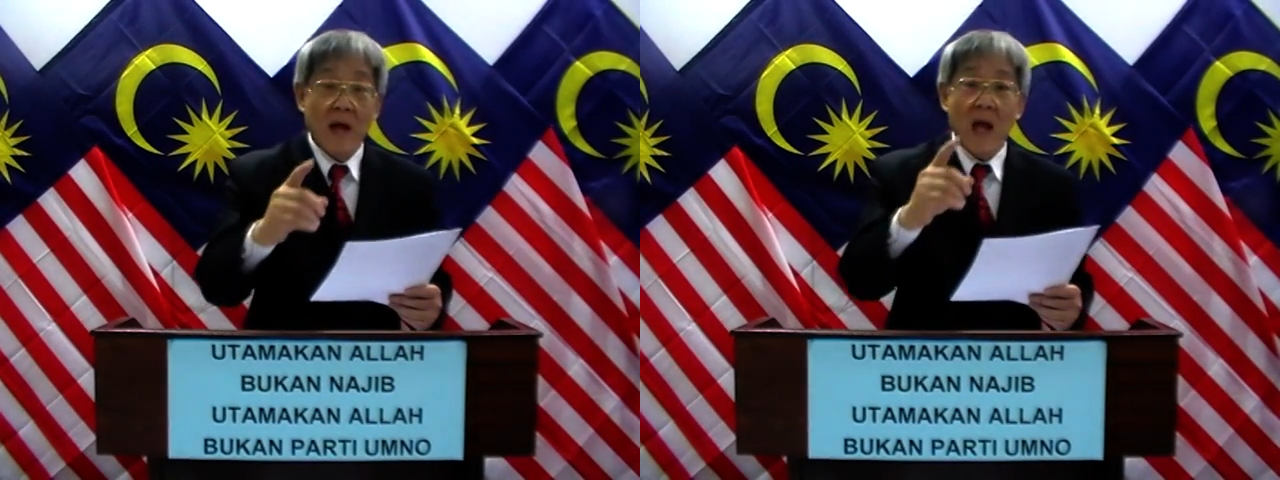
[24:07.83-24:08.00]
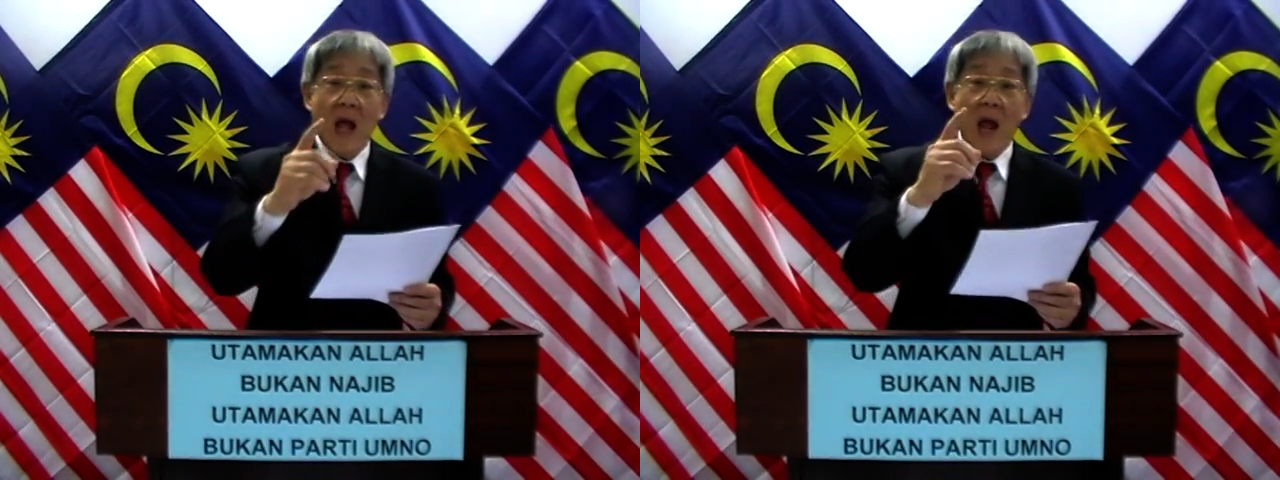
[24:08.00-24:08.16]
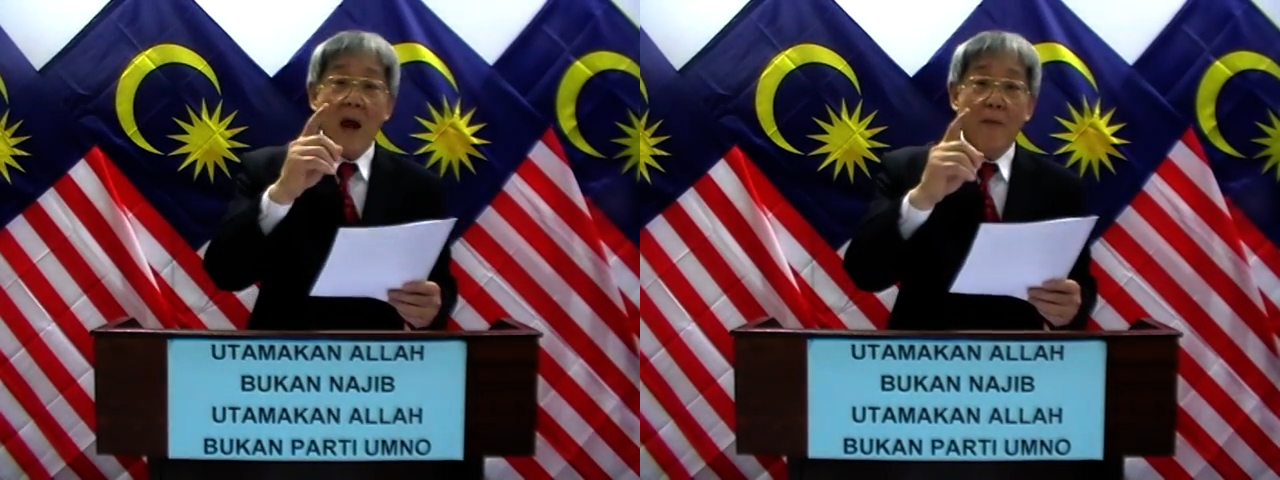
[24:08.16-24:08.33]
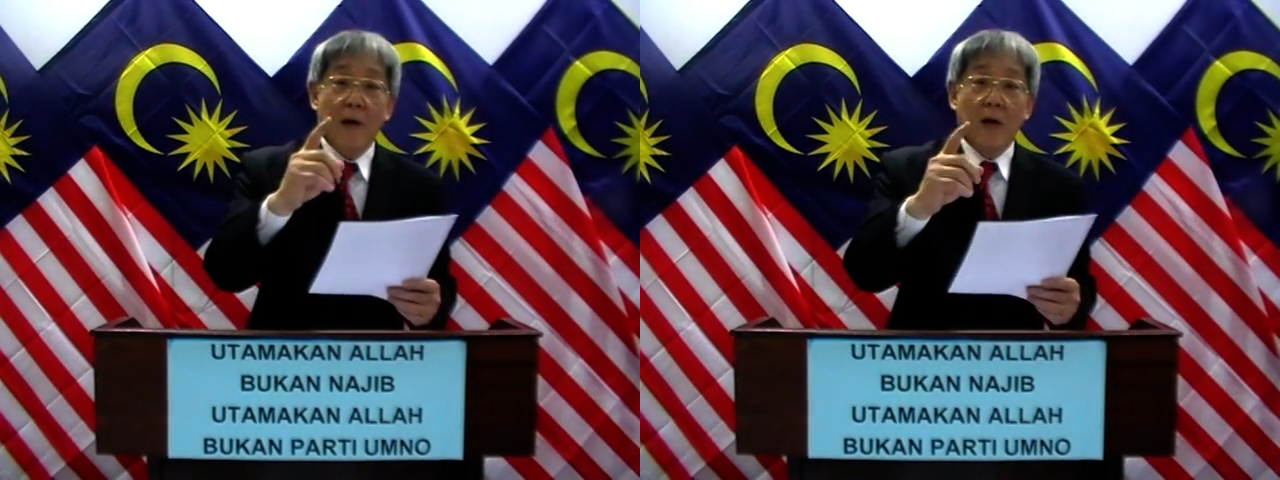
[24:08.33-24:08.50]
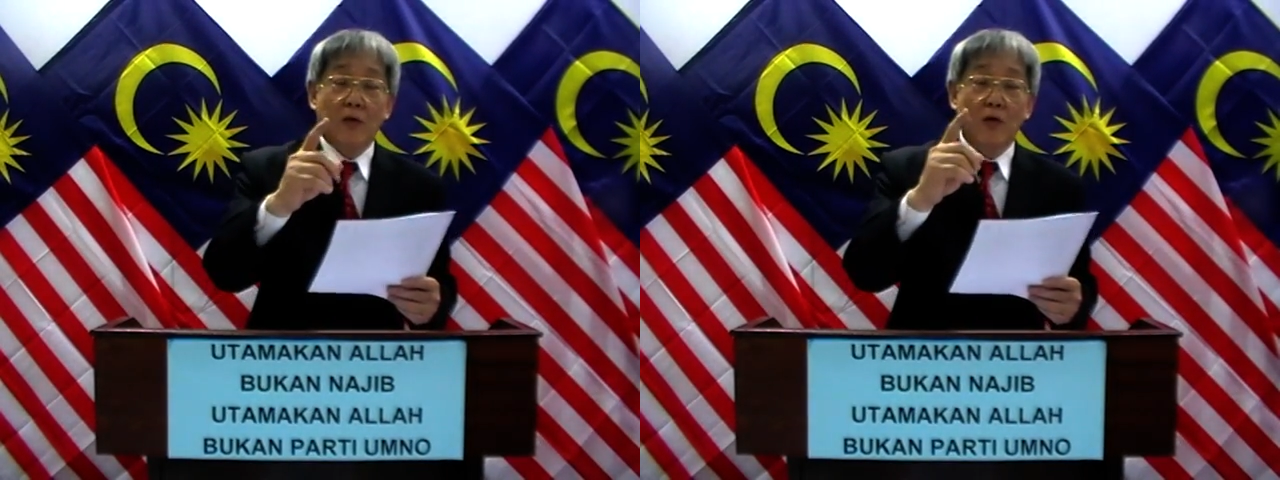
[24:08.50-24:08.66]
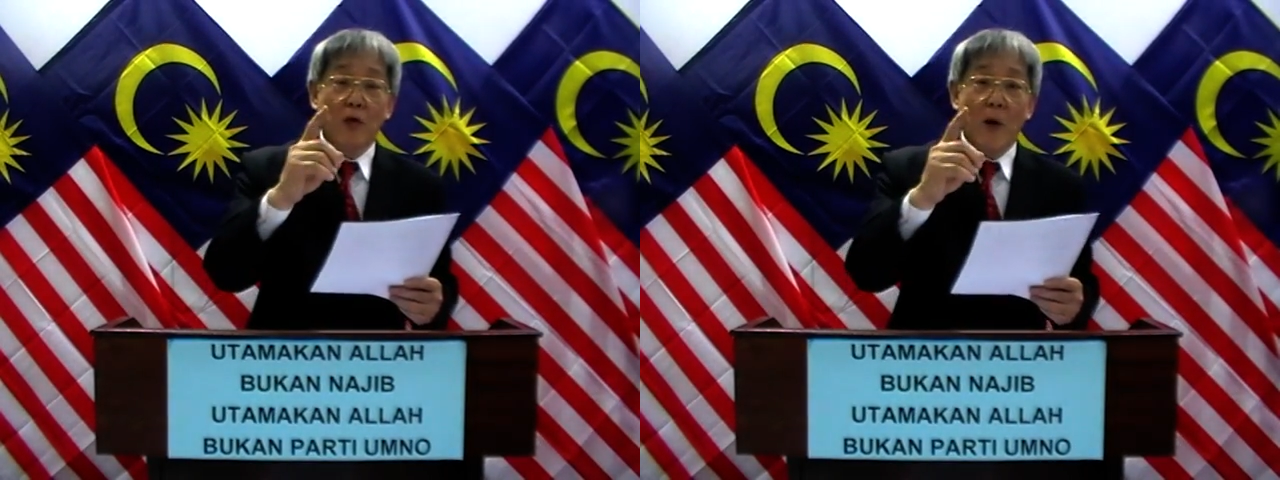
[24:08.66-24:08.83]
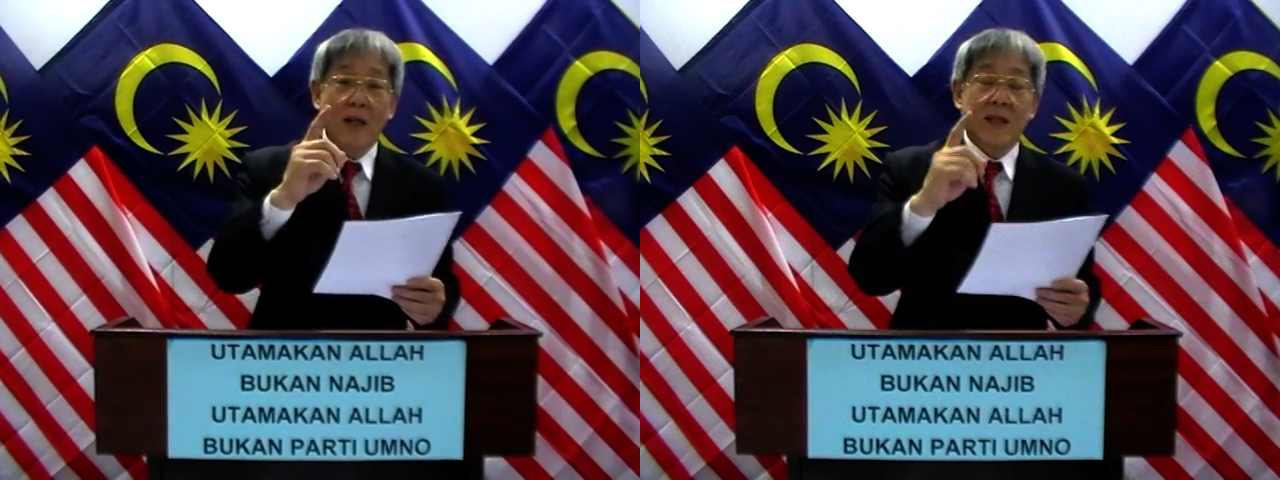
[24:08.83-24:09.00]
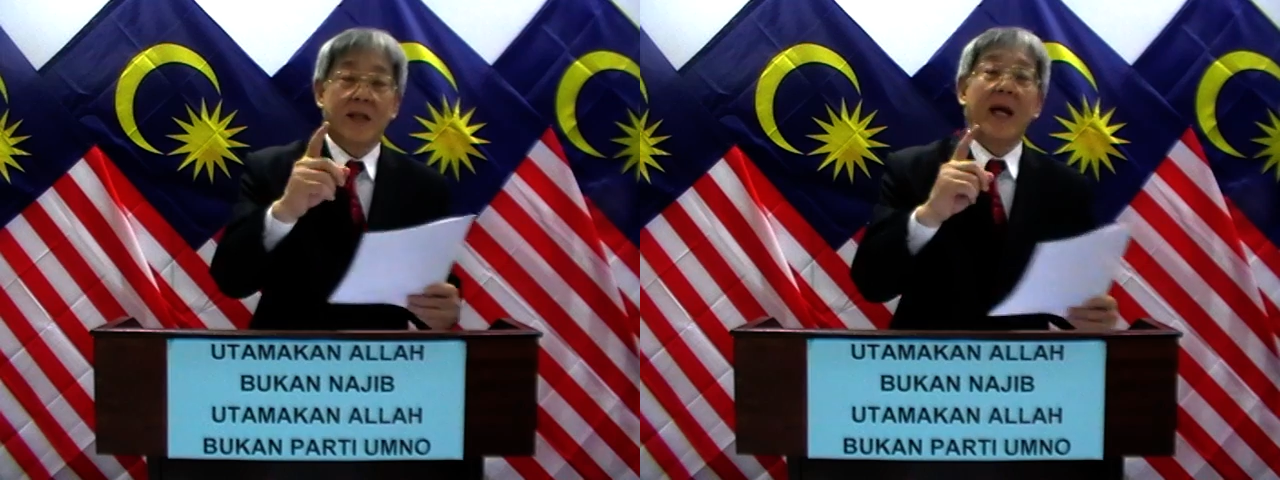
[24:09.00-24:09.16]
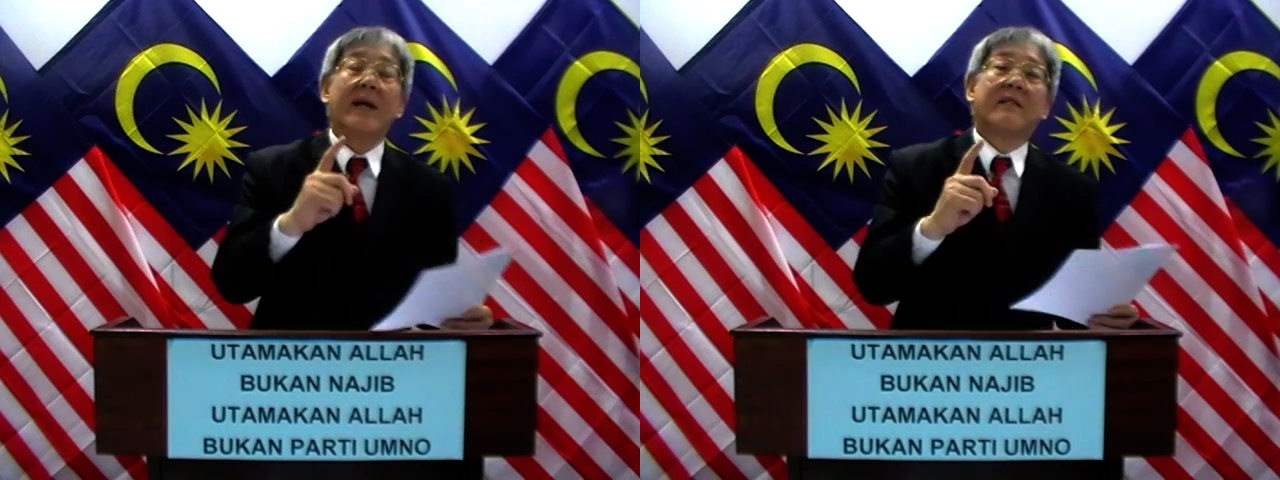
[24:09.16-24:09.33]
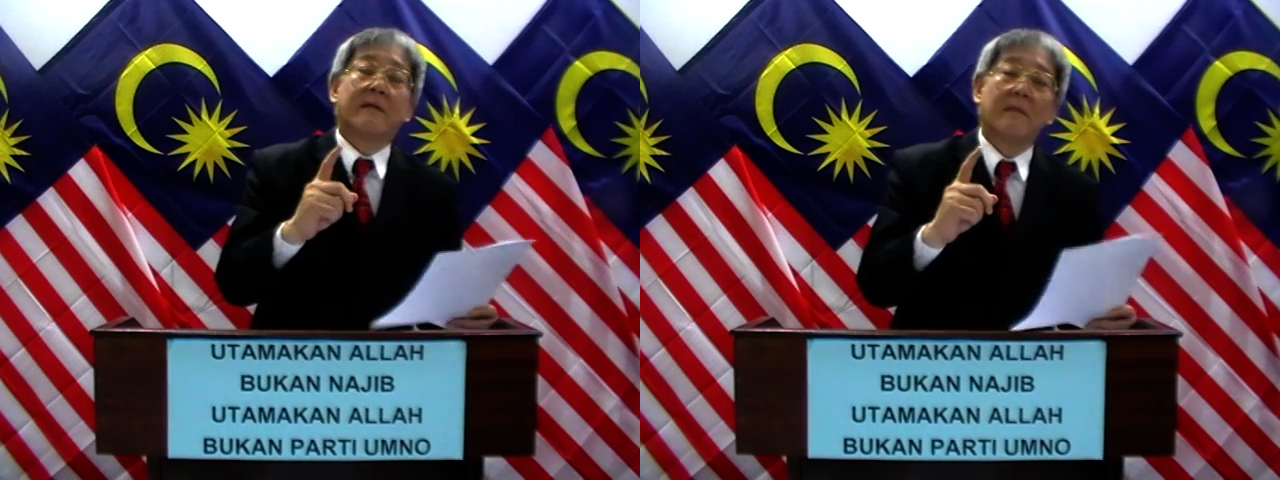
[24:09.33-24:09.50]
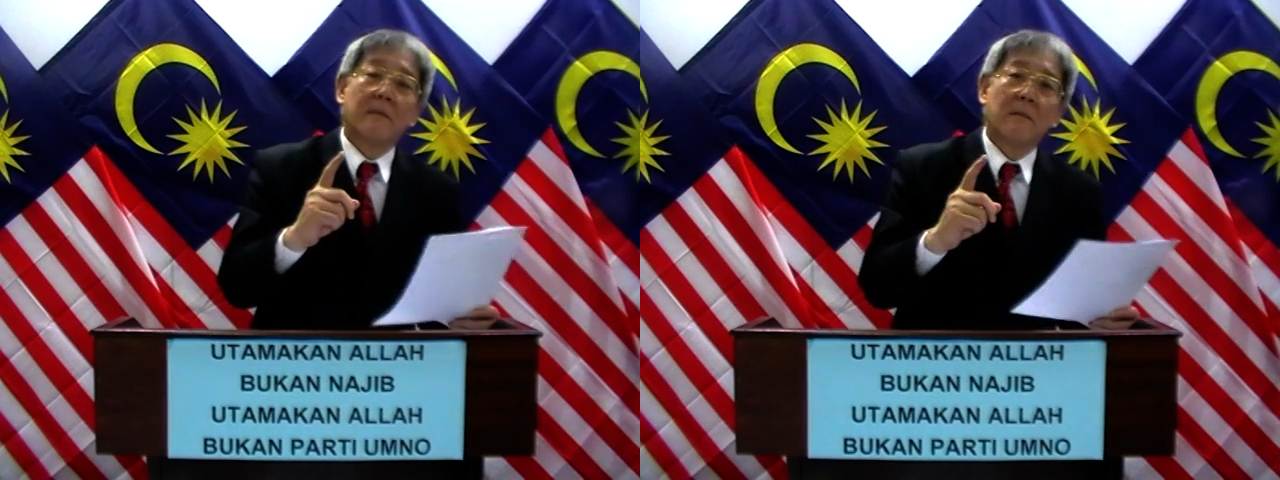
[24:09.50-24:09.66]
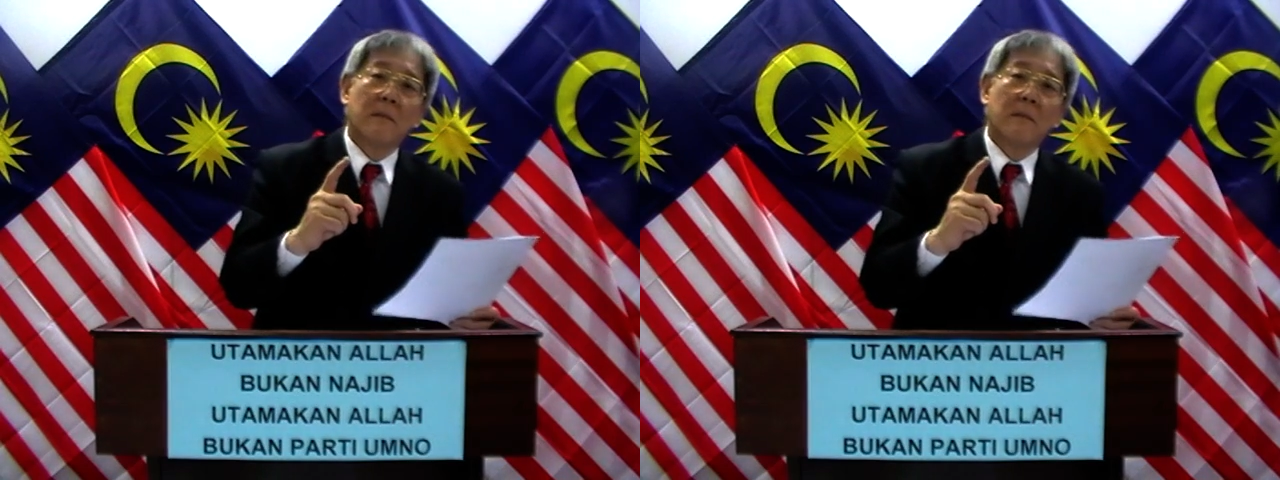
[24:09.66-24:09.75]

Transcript: April 2016,